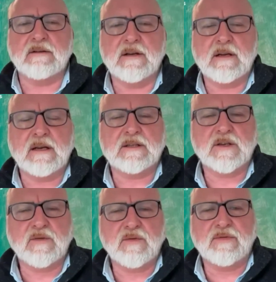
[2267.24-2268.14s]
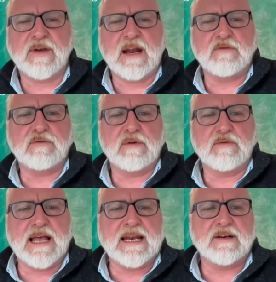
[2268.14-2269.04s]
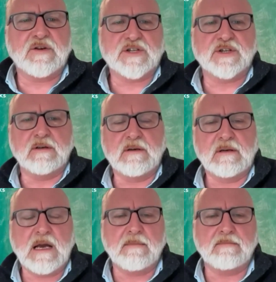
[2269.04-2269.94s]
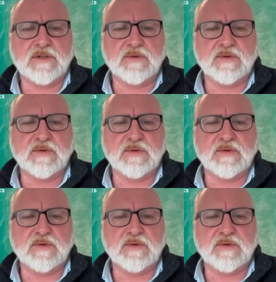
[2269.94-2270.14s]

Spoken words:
Thanks, Anna. And so we've had a related question